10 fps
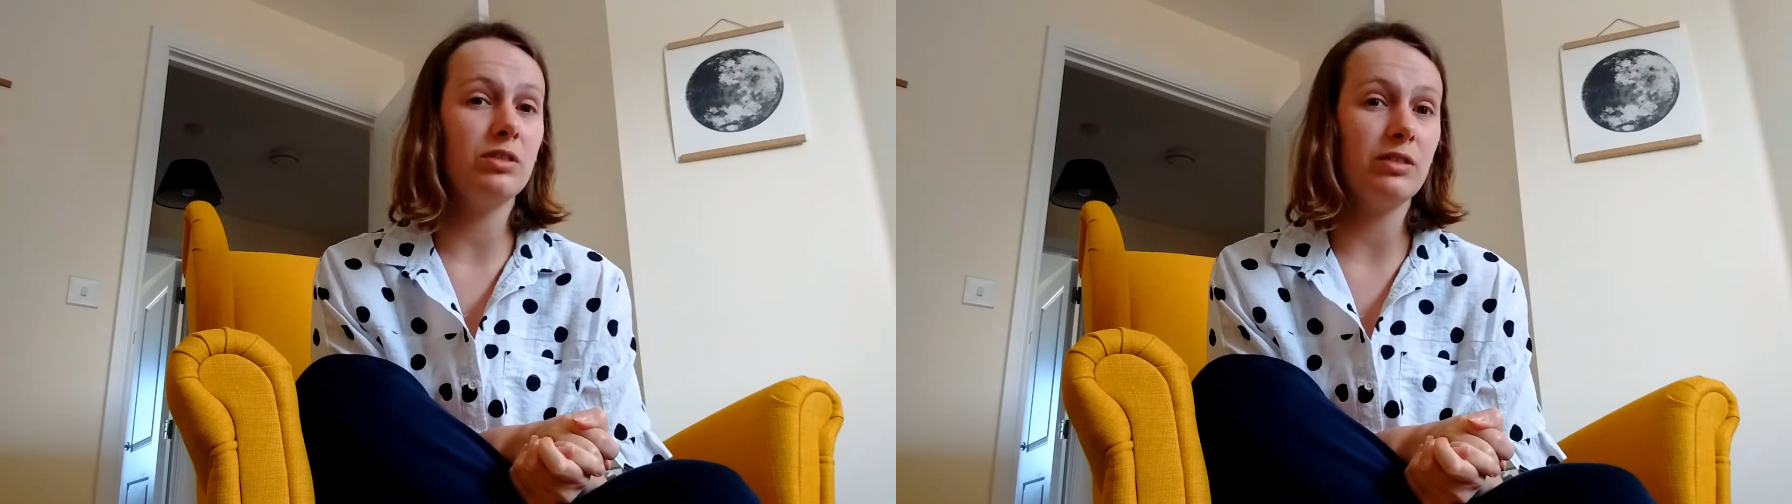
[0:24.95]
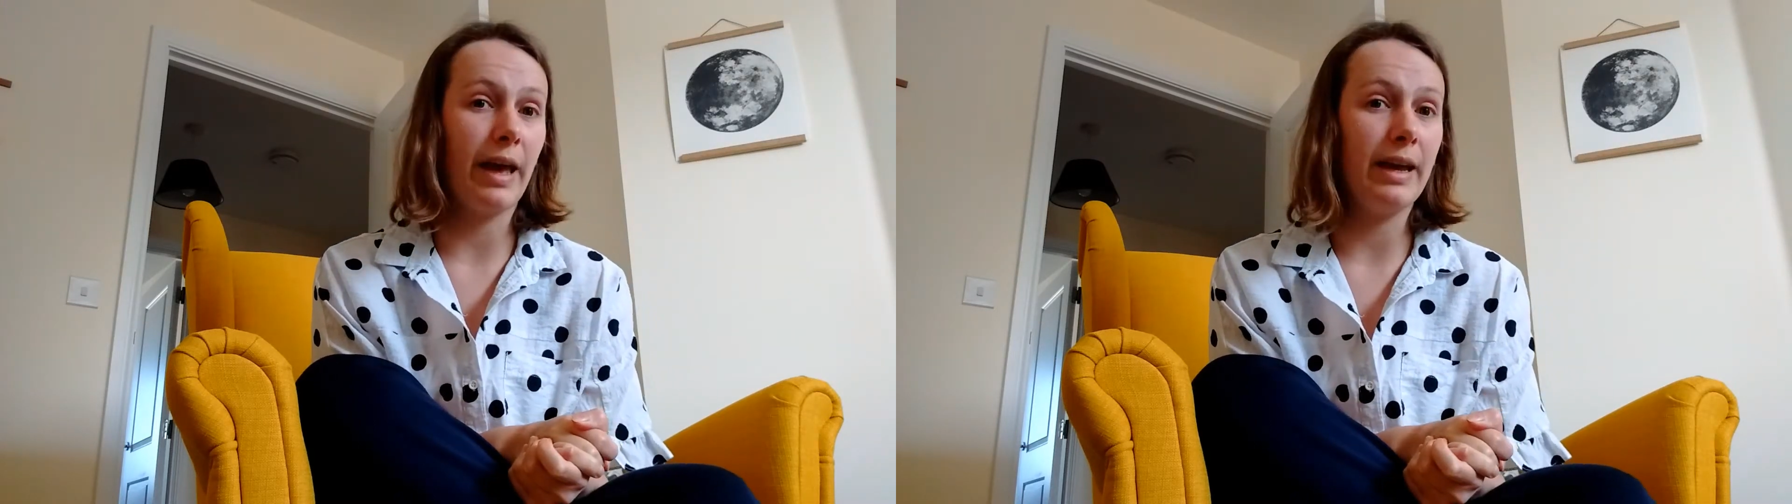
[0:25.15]

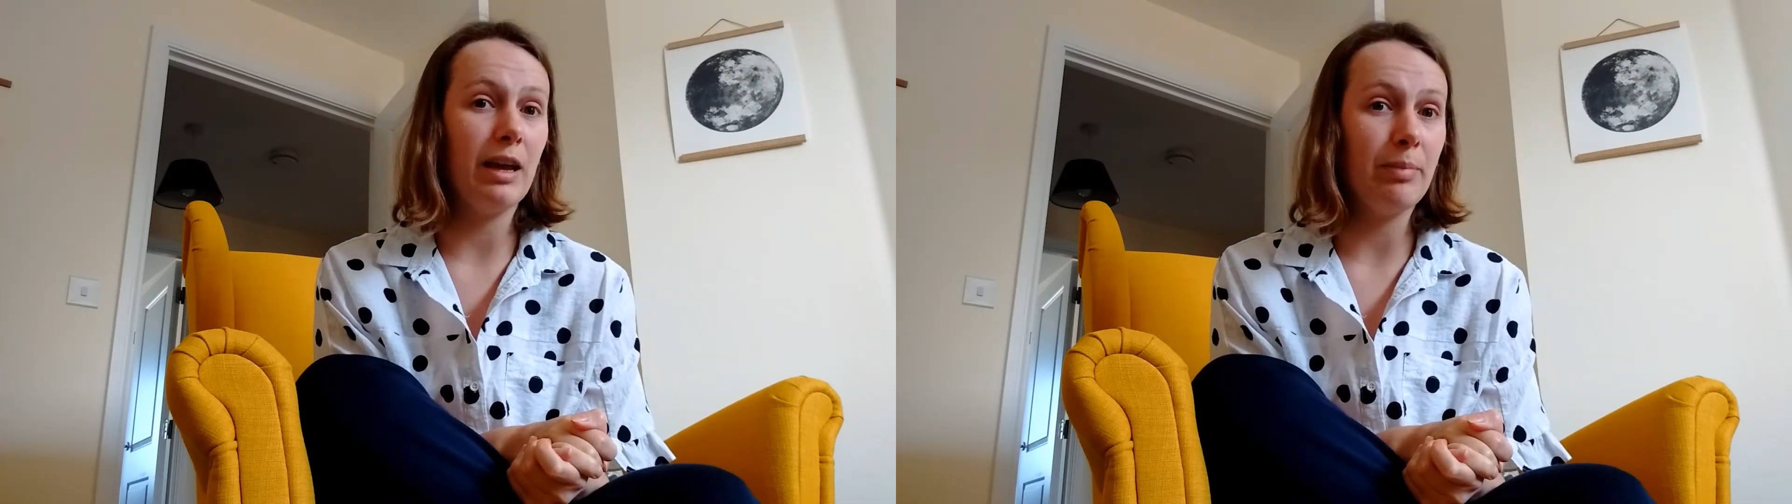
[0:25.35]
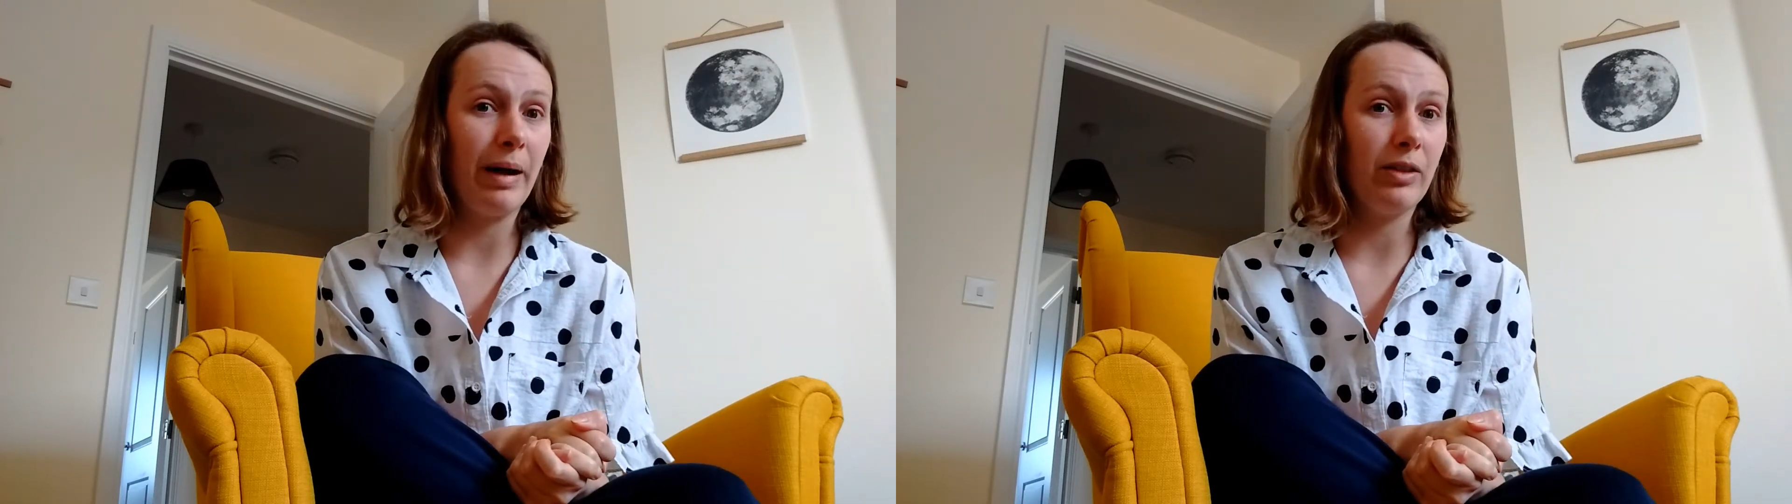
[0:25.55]
say
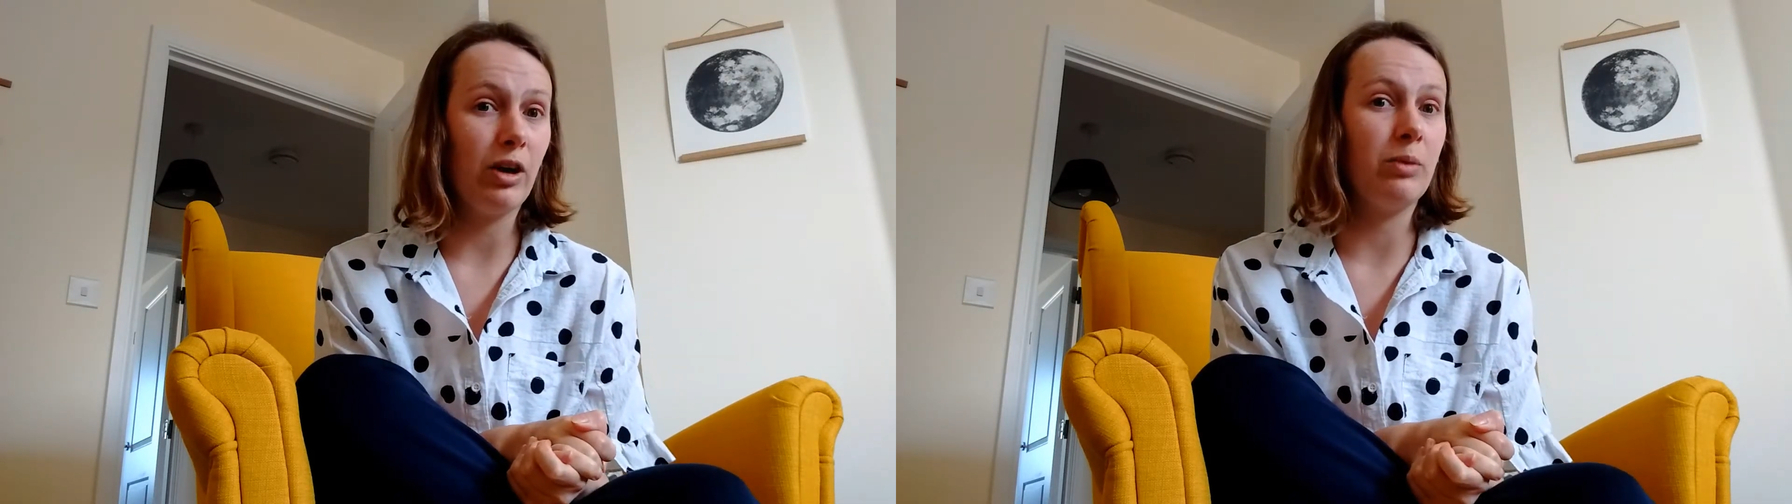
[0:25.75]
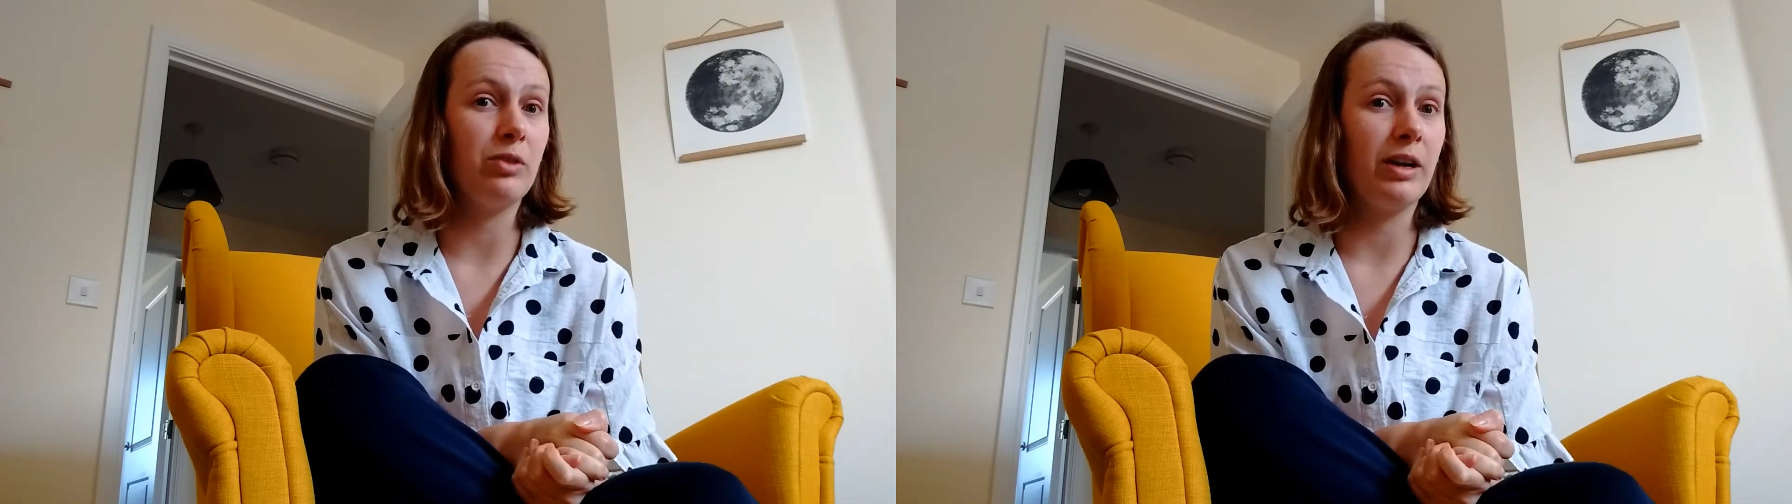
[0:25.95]
about the
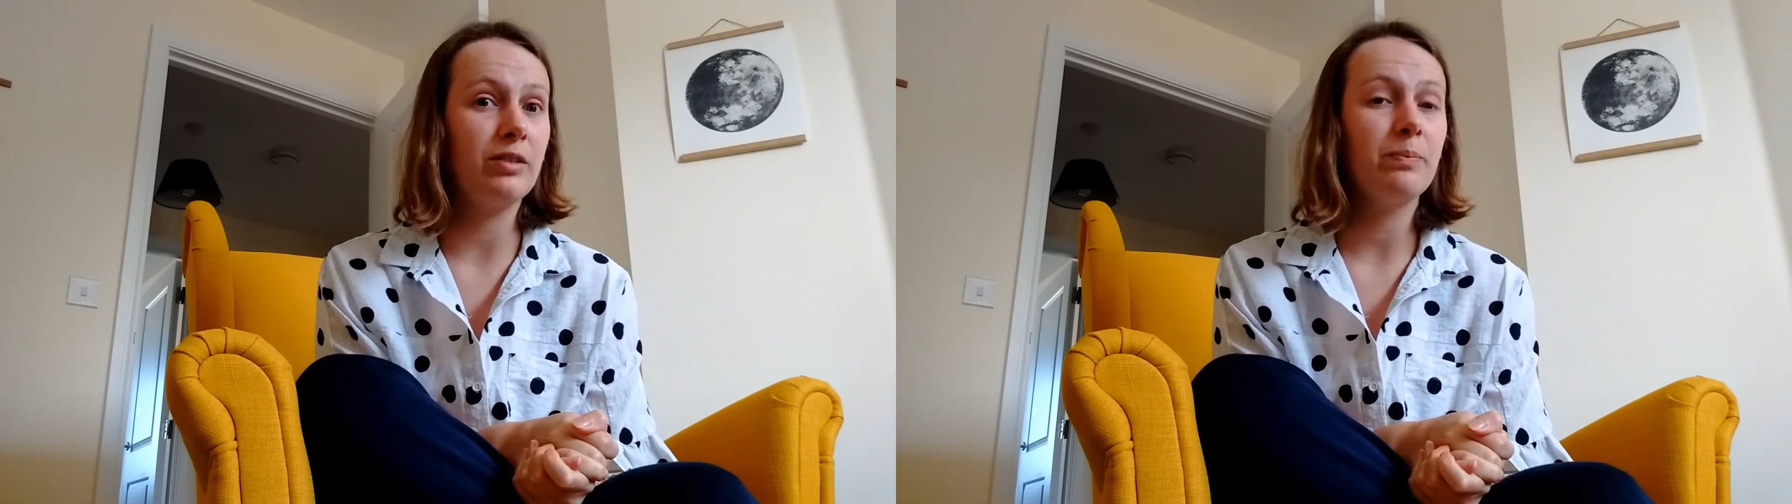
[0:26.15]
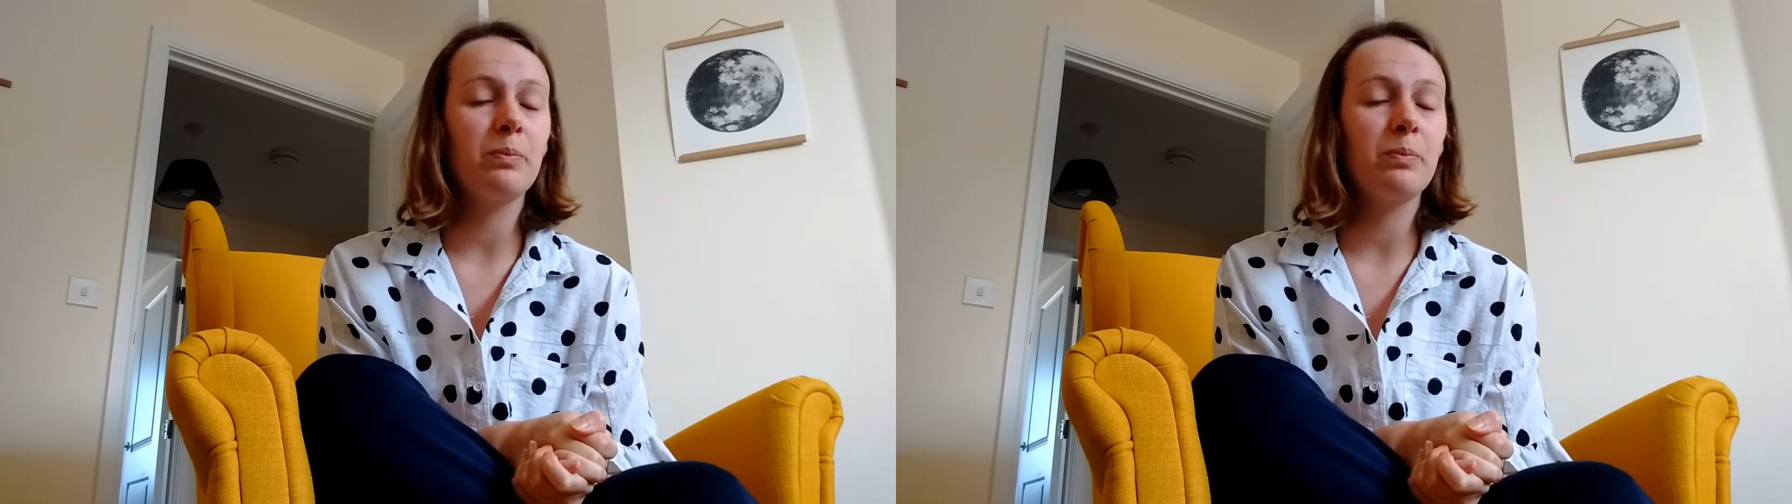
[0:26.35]
object.